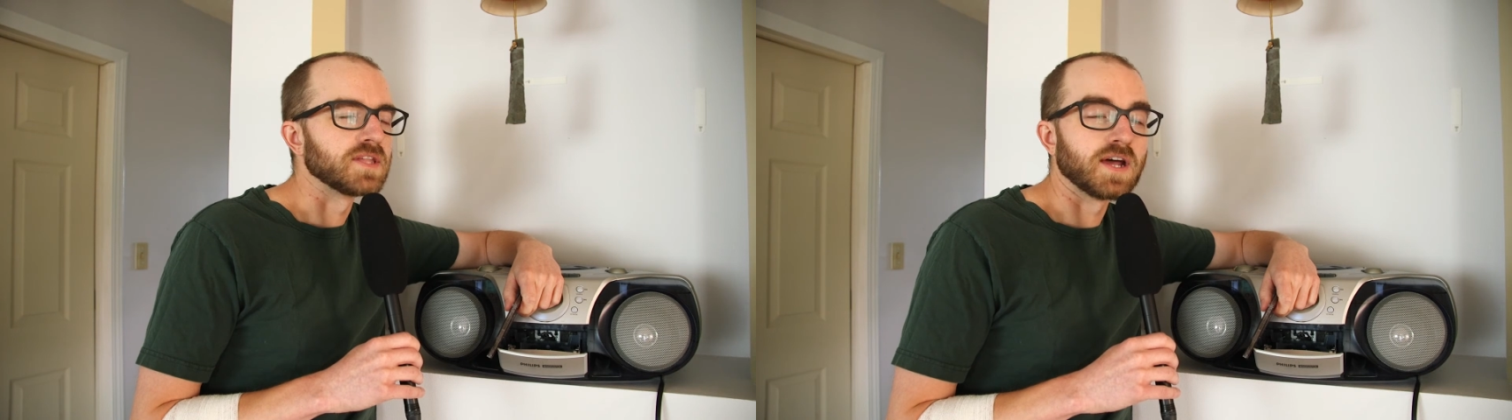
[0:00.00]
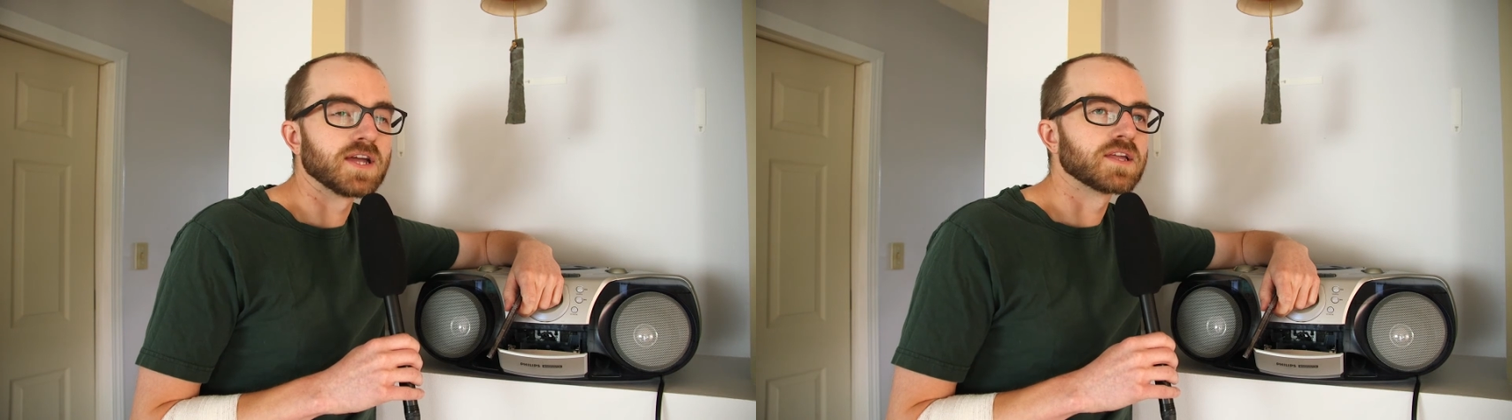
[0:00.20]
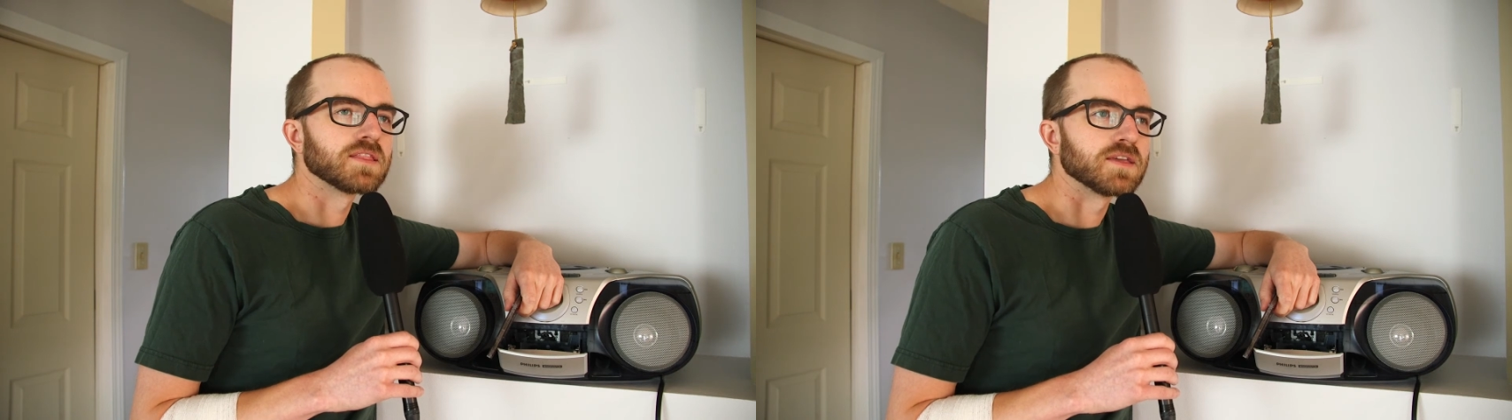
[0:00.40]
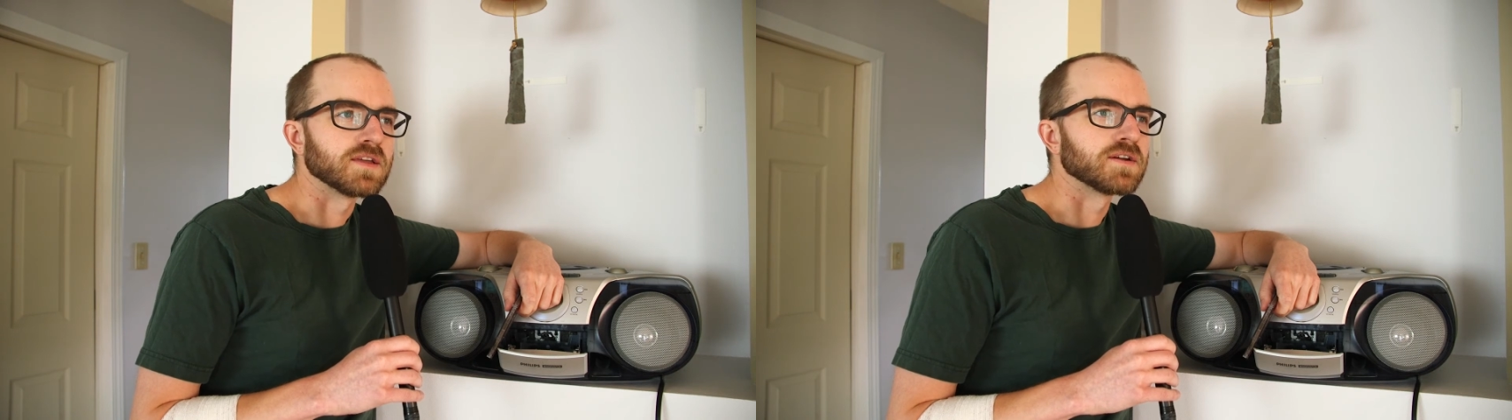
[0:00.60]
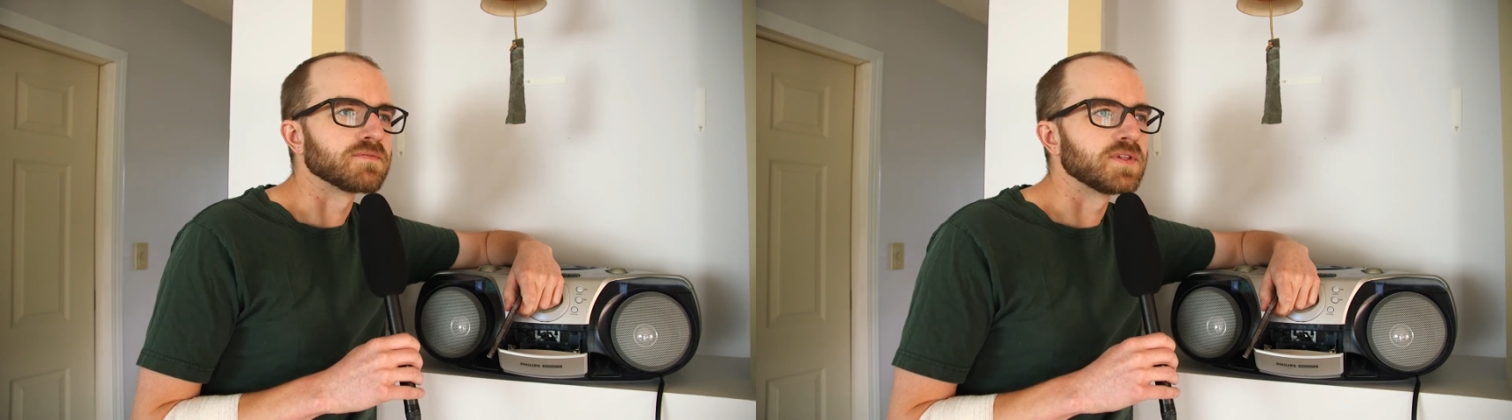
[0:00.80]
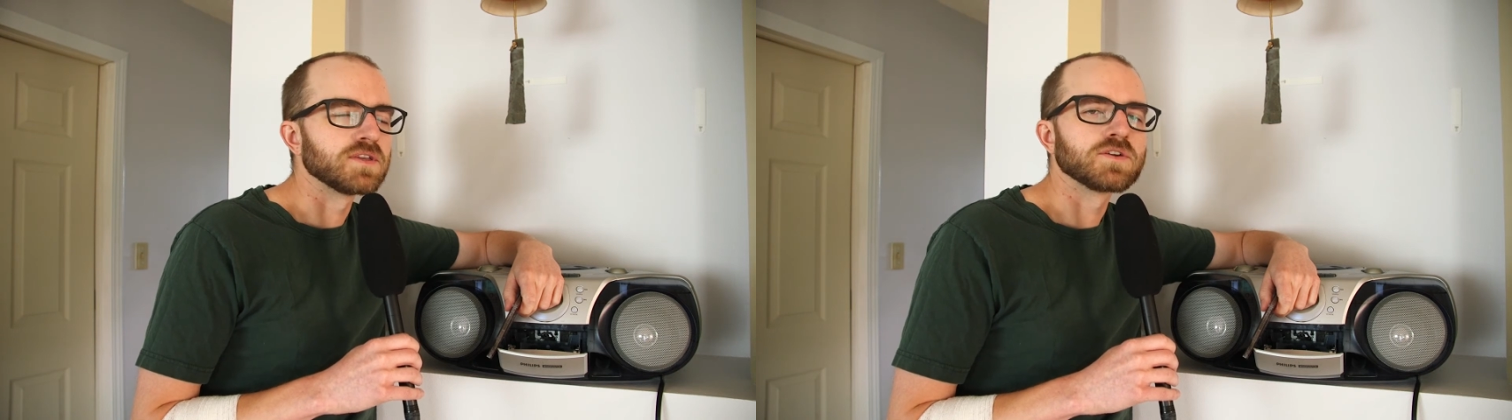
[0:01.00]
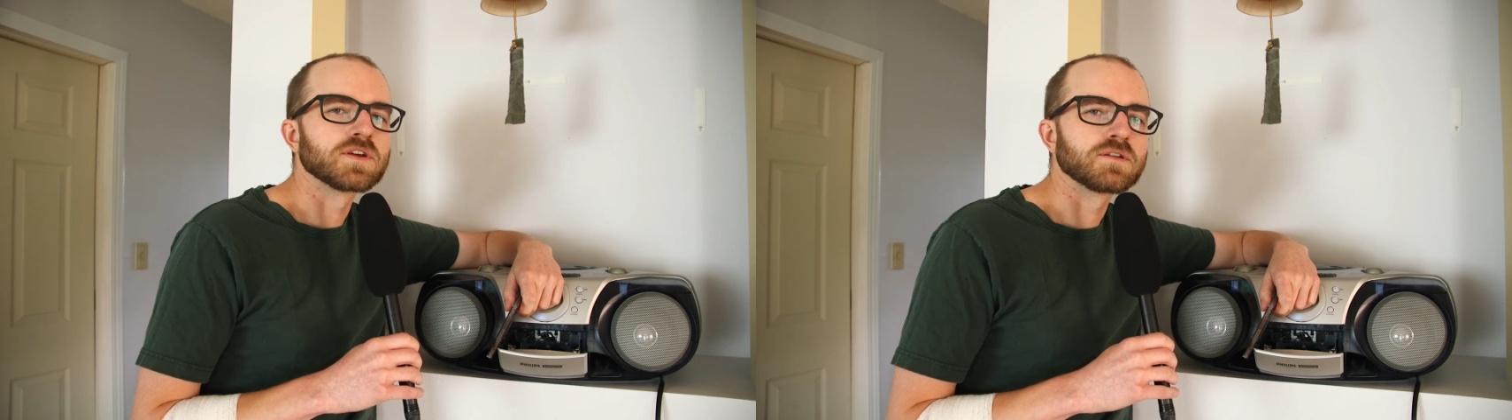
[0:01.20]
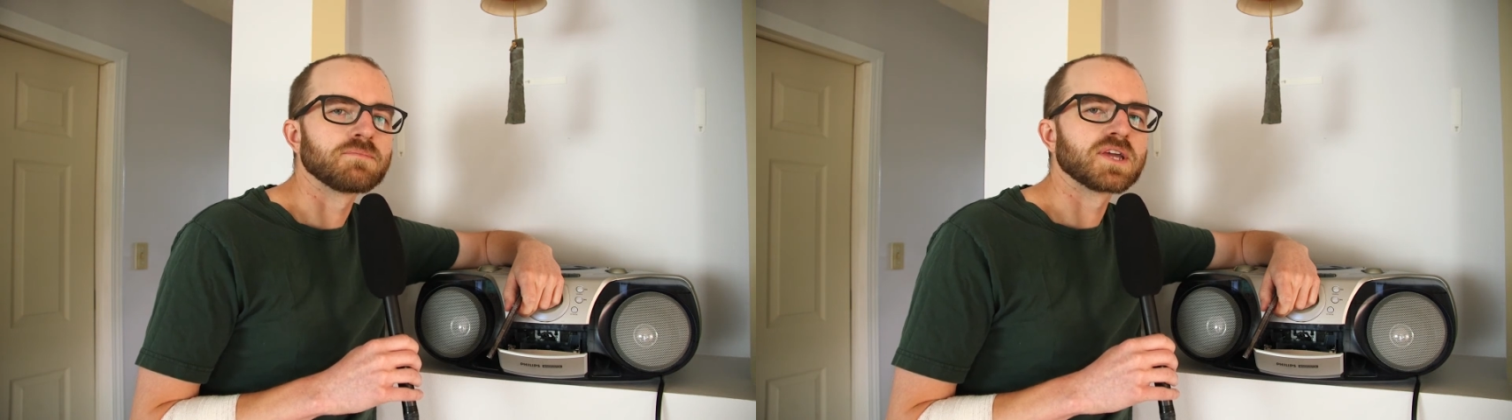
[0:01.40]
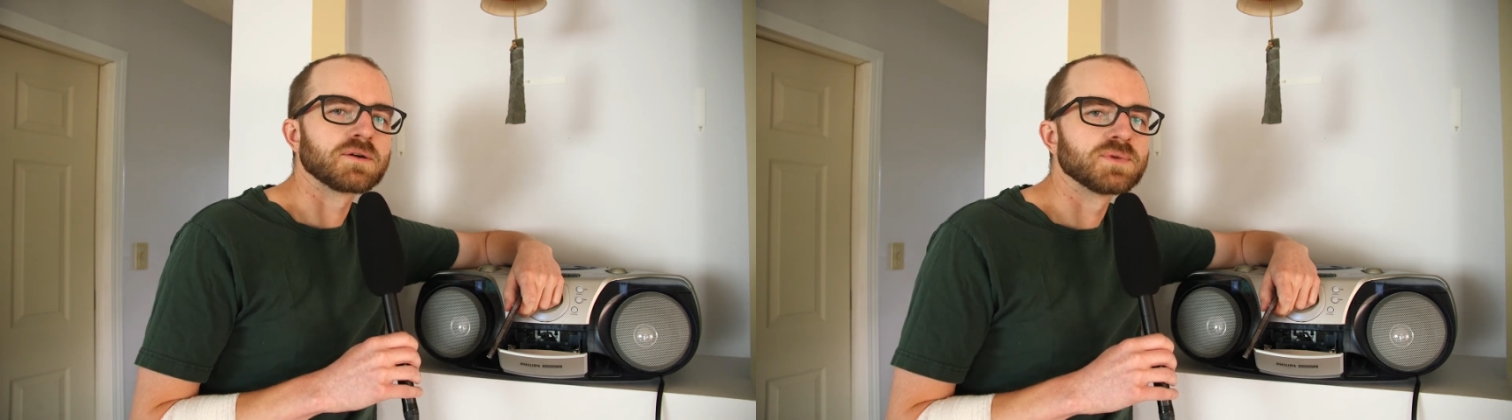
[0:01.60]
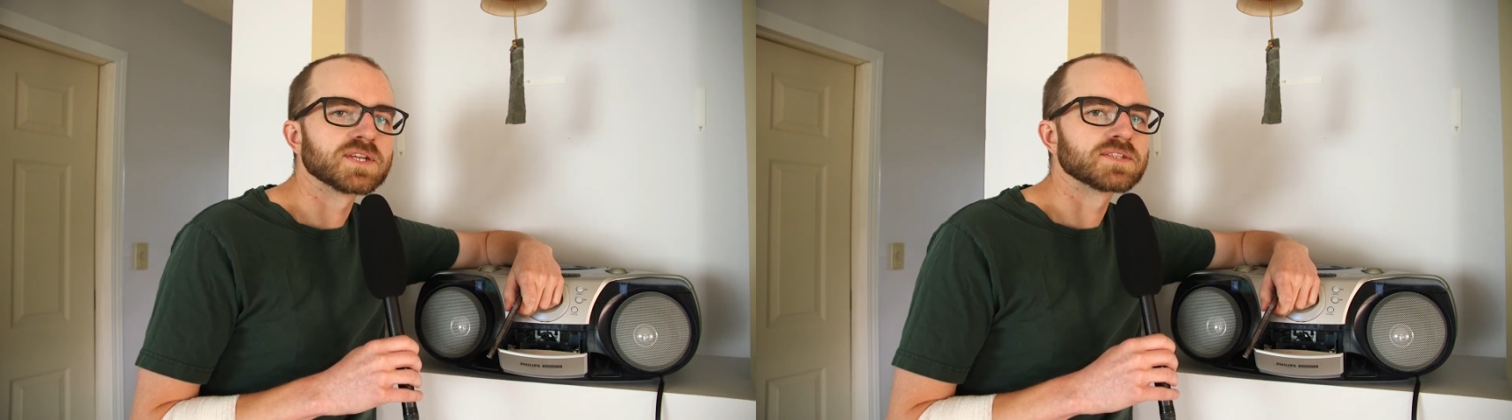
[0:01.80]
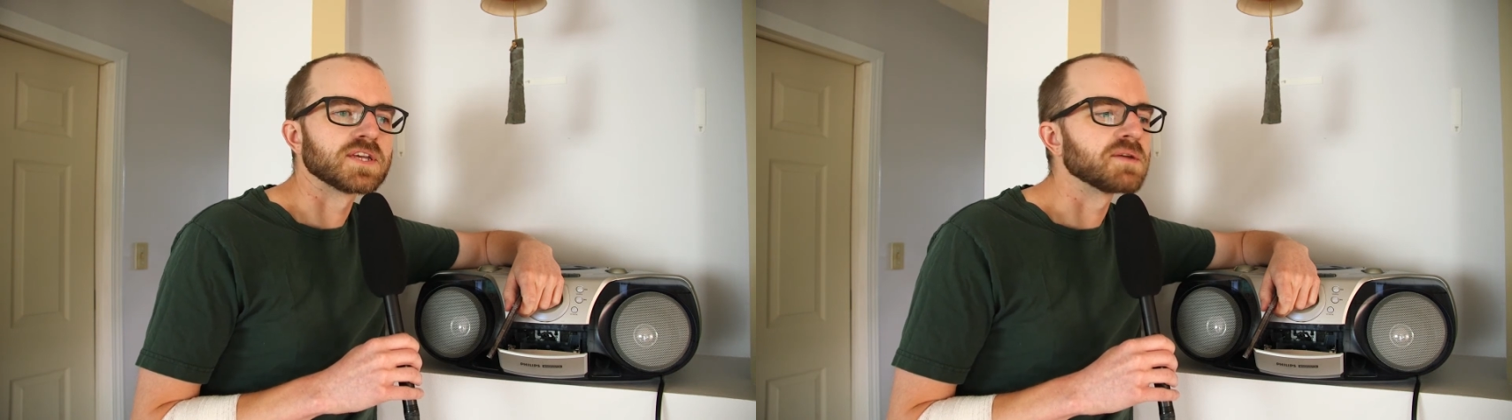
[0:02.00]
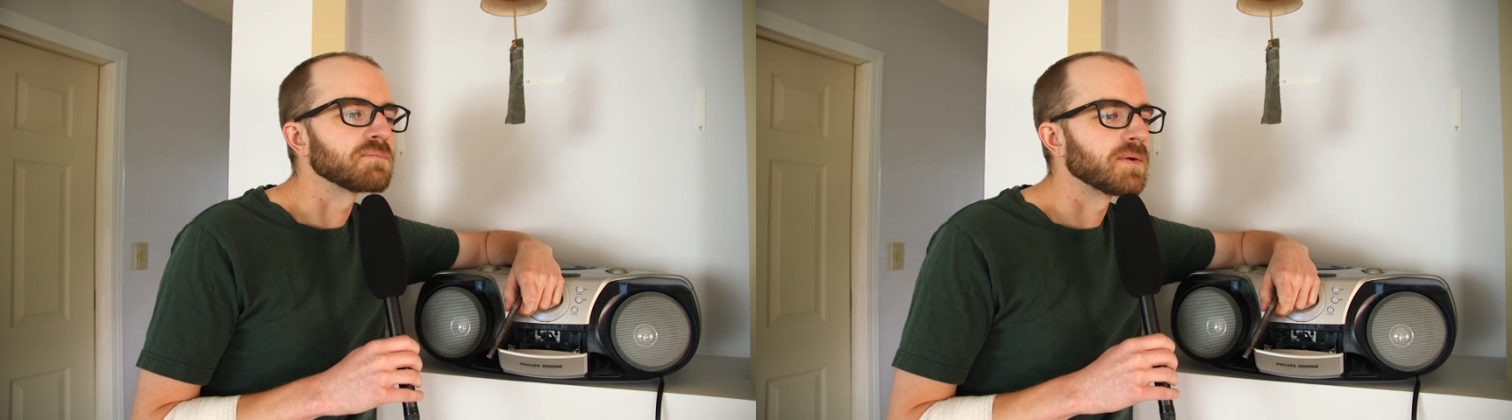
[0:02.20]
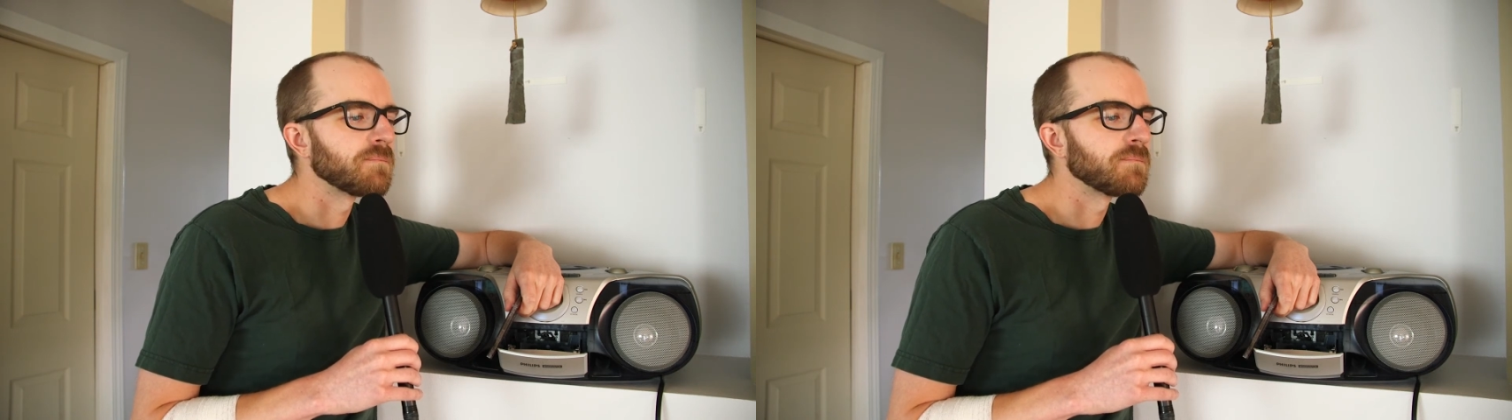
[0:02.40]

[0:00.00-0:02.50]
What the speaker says: that I can think of that you could make a mixtape.